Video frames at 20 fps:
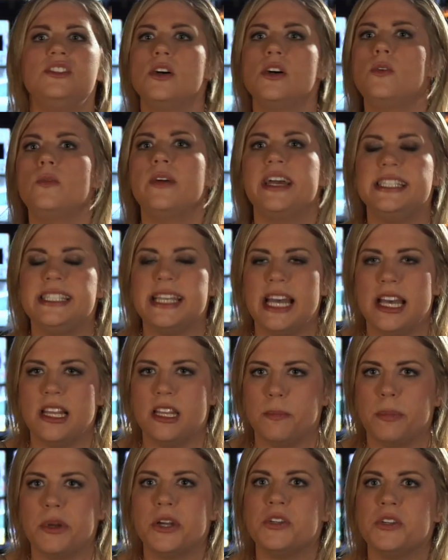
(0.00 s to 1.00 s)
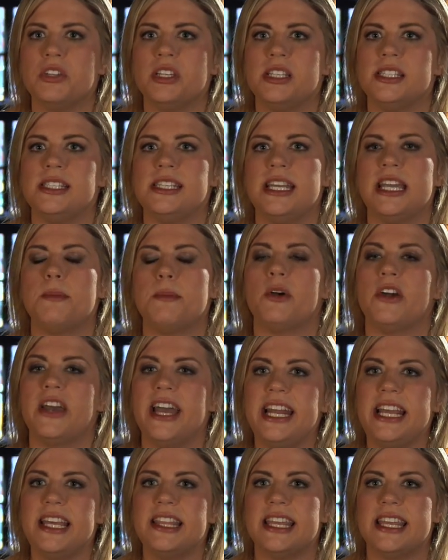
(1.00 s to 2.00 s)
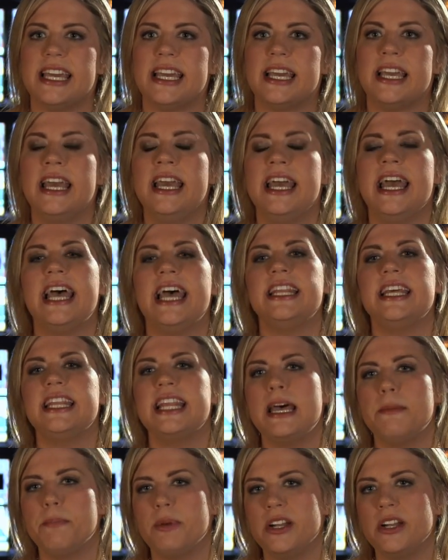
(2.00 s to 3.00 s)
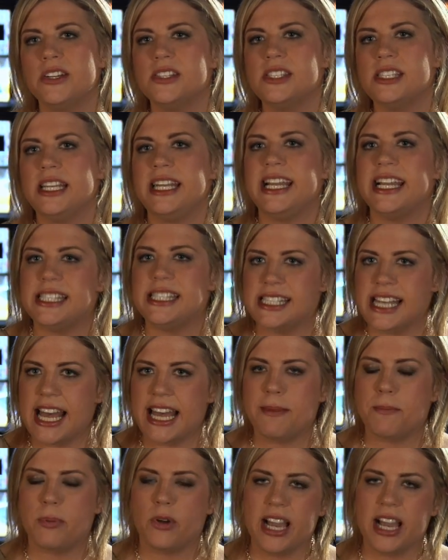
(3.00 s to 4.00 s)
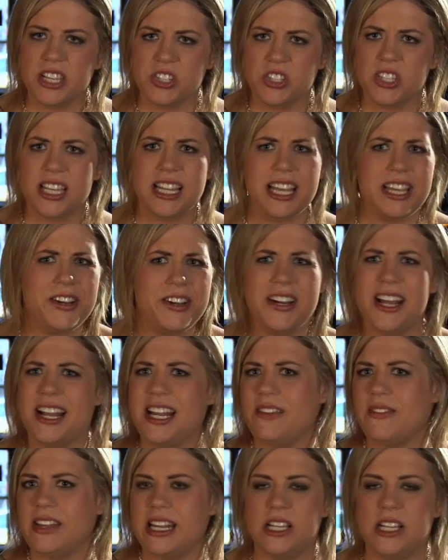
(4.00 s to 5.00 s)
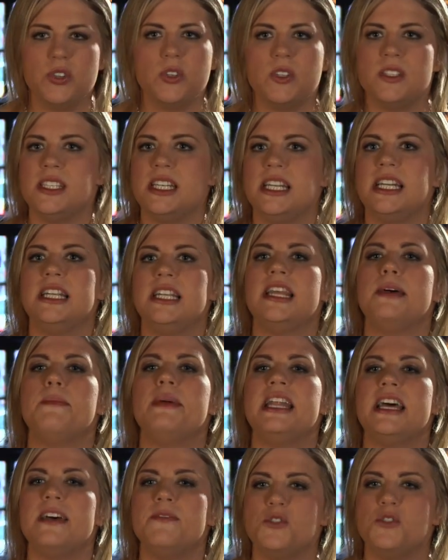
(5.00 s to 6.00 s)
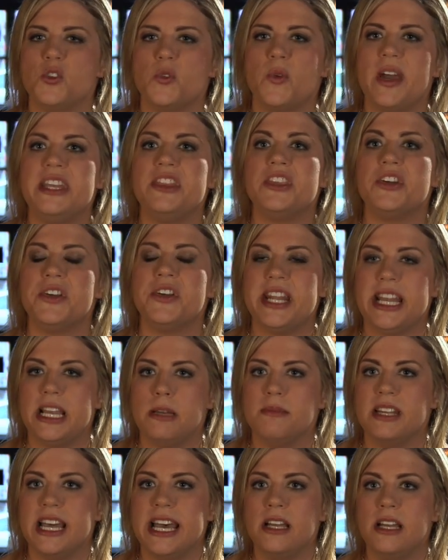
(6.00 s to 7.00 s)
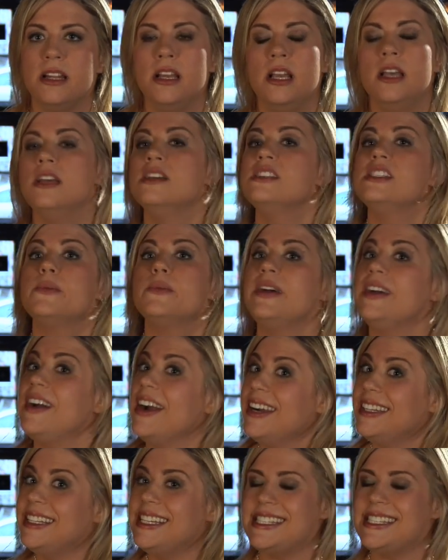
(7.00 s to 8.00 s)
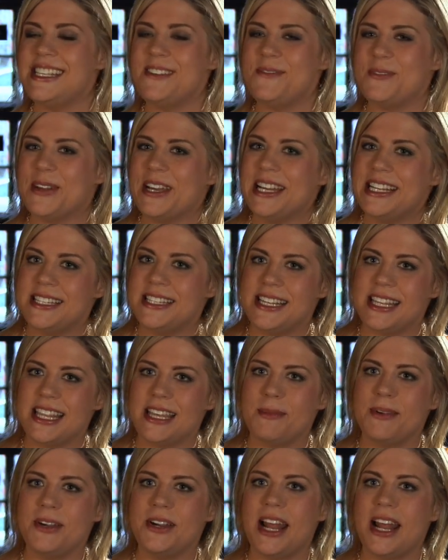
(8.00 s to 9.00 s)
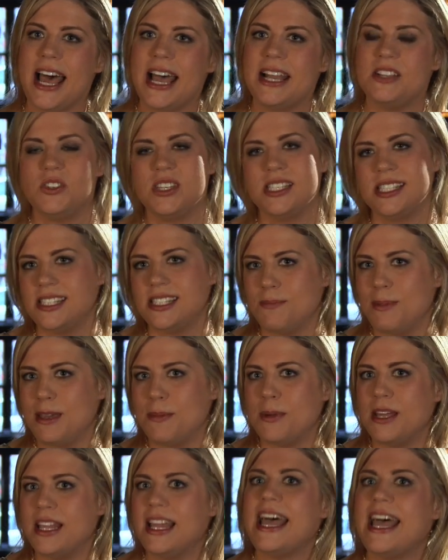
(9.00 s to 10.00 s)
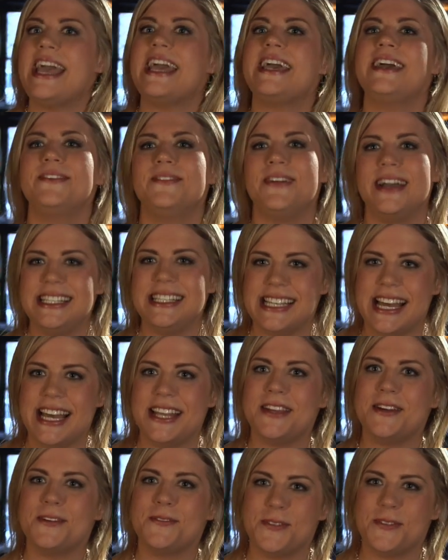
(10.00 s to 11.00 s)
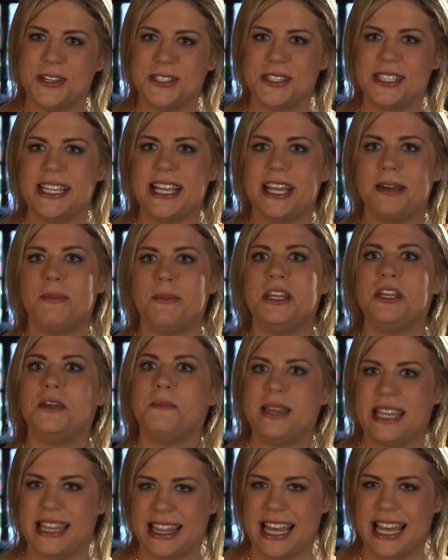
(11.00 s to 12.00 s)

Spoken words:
don't write down the person's name or anything, and then that person gets that impression that you're not even interested in them enough to write their name down. So regardless if you're into them or not, just to be polite, write down their first name when you meet